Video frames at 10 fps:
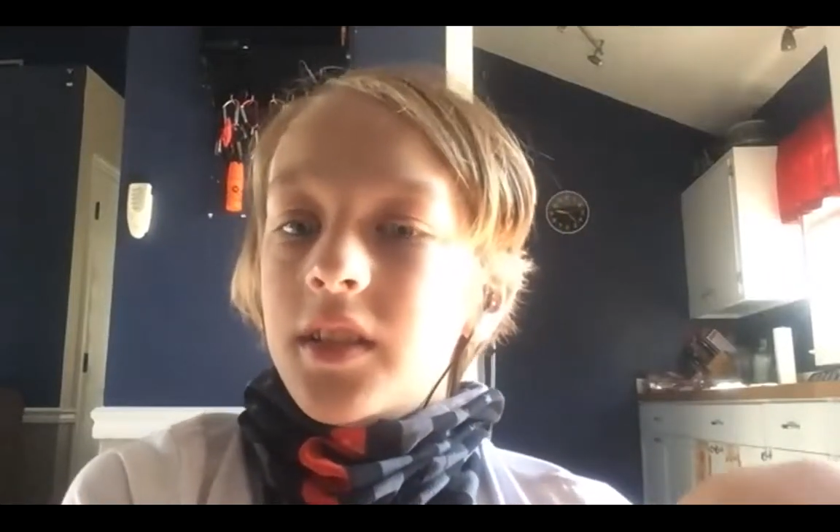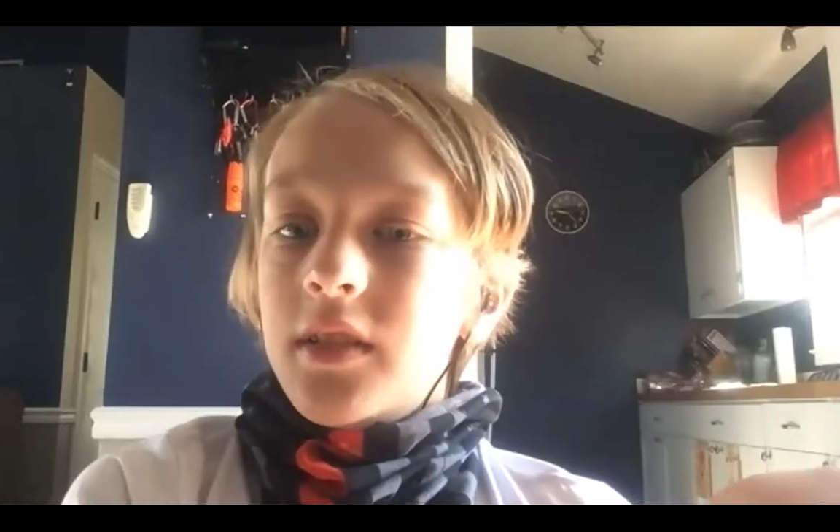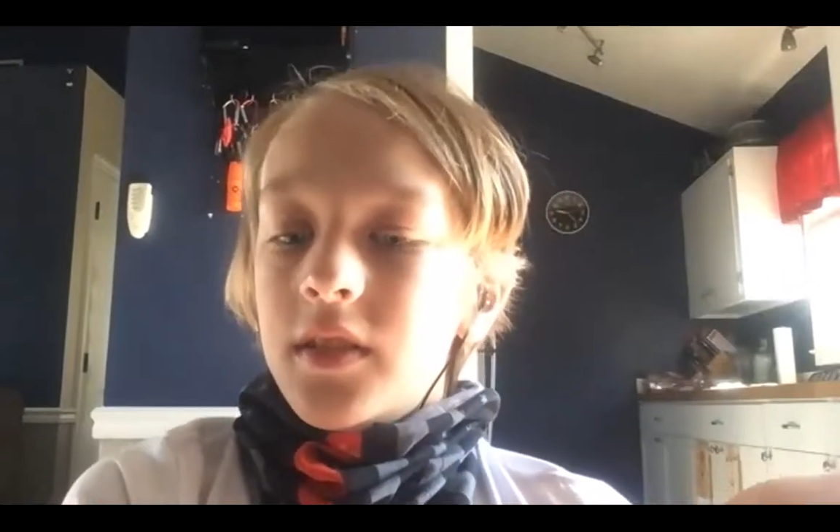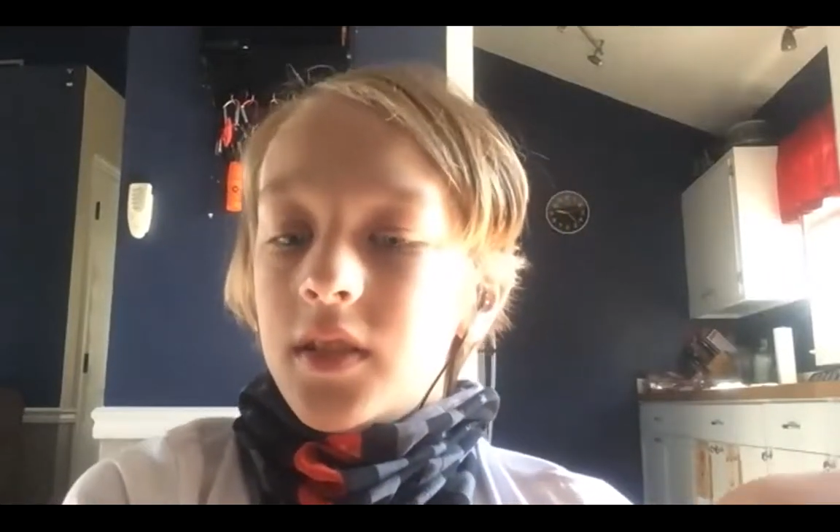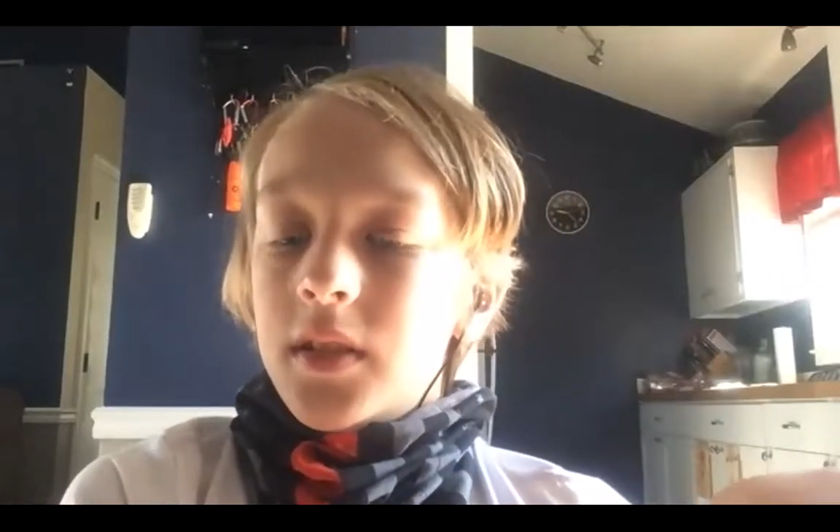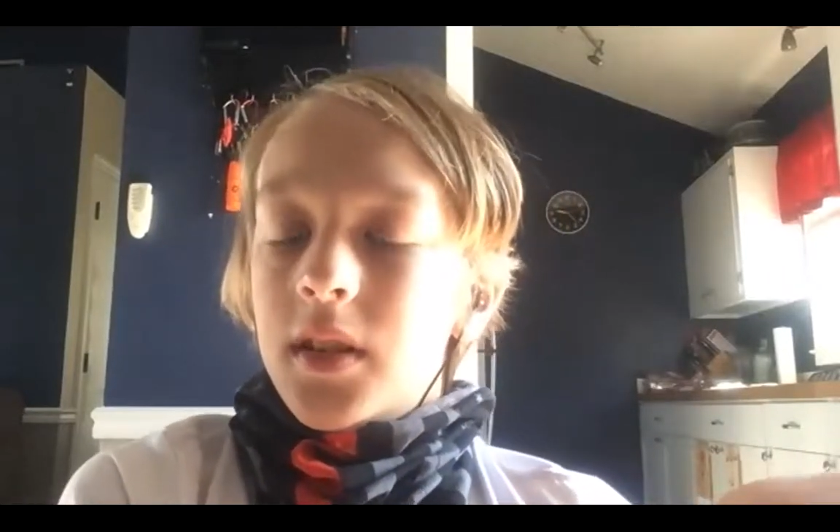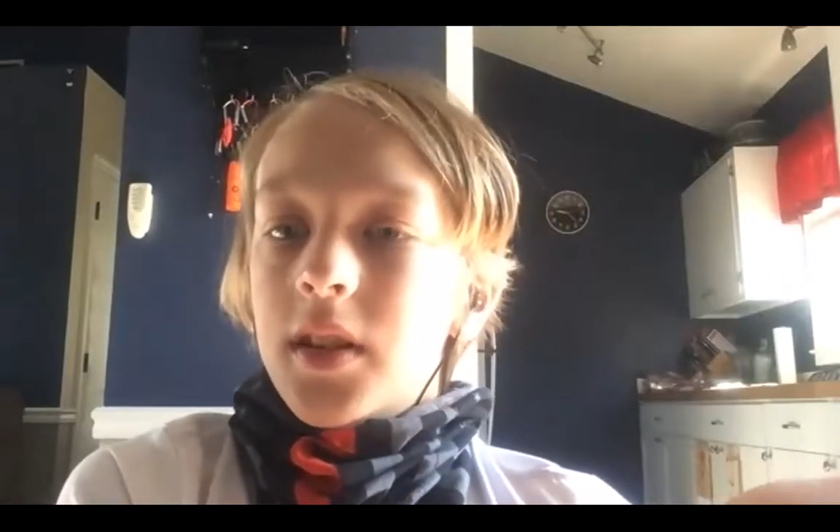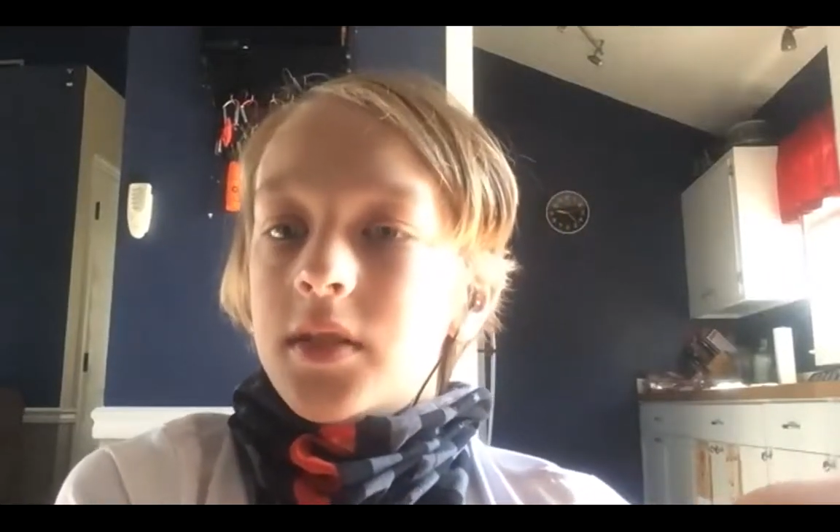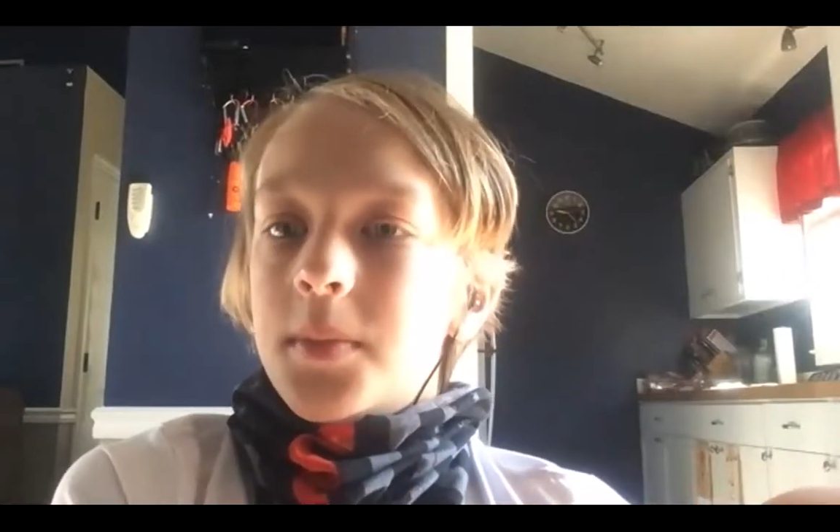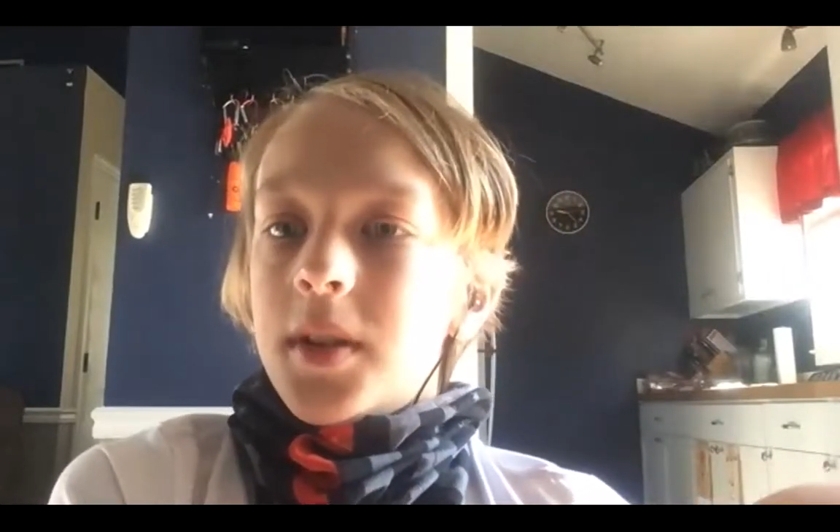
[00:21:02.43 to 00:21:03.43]
through
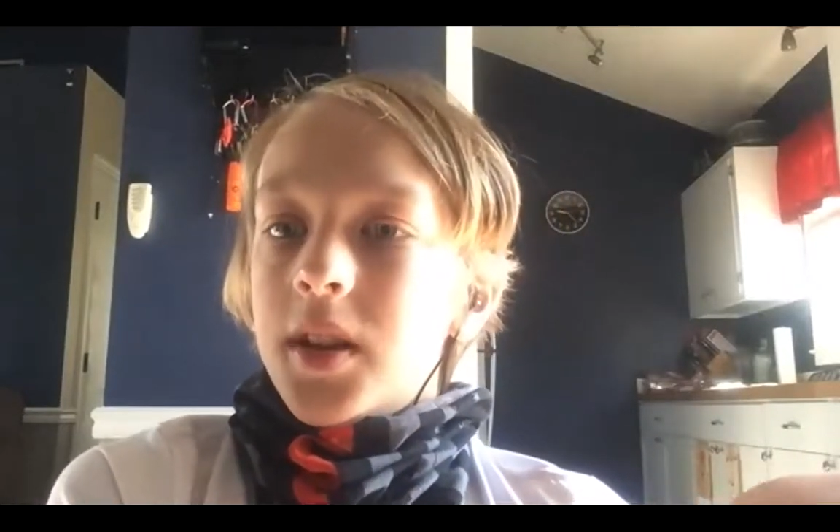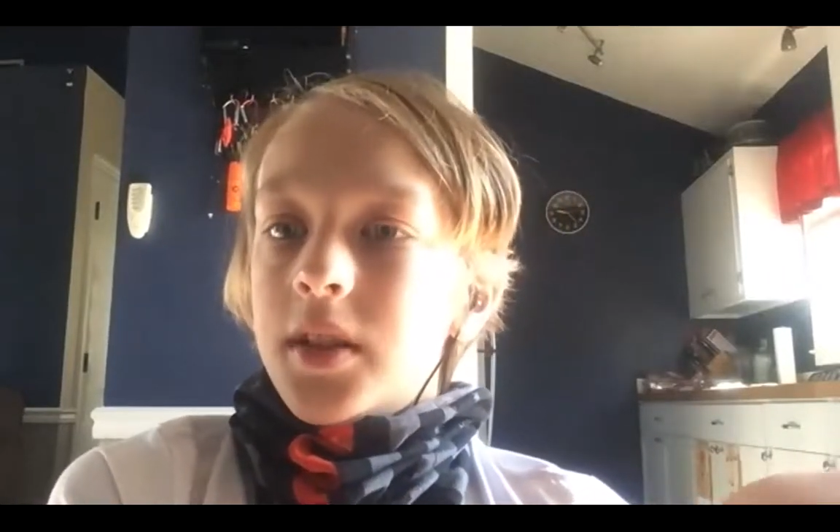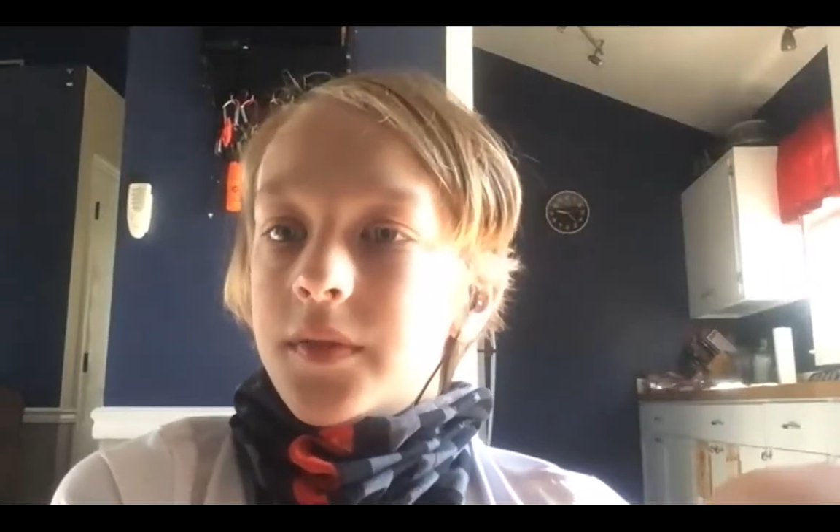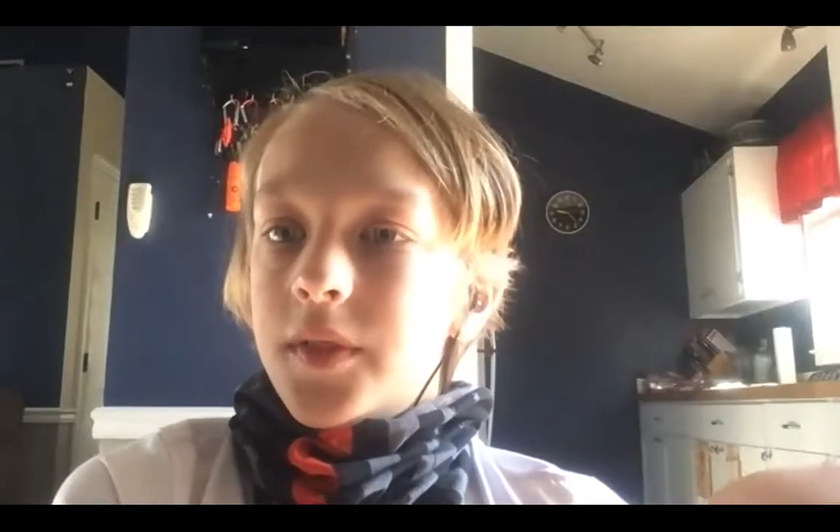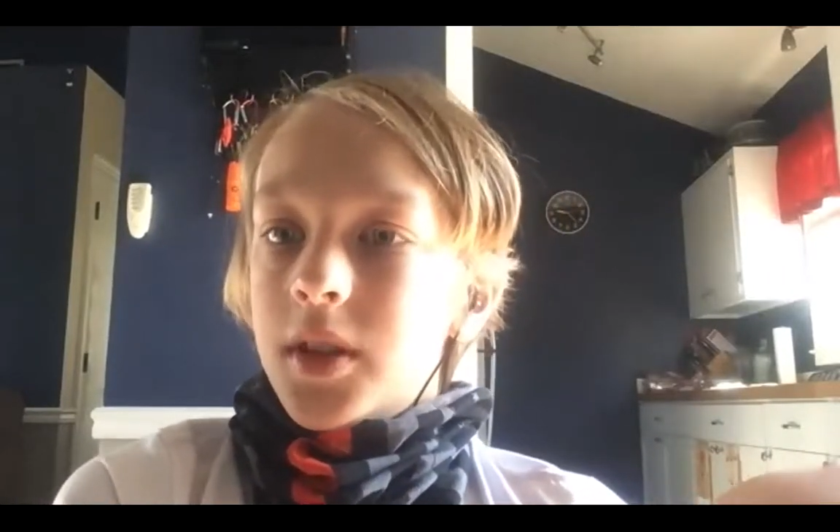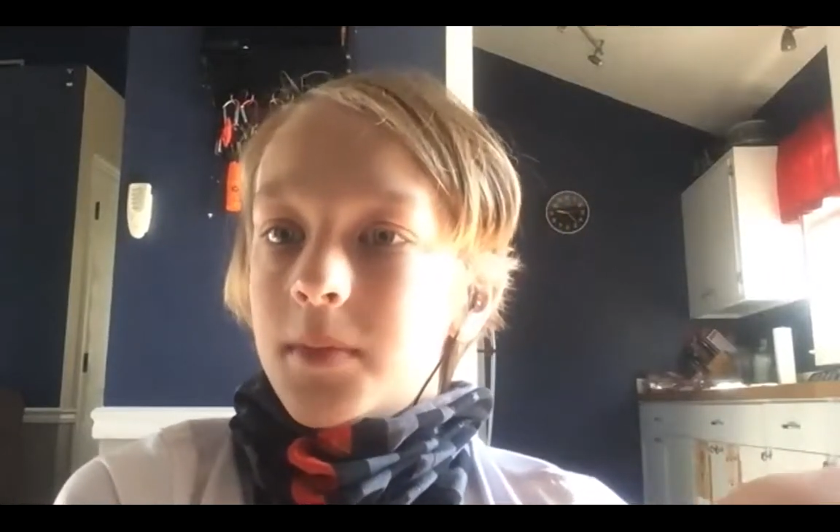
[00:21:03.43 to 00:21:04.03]
all the parts of your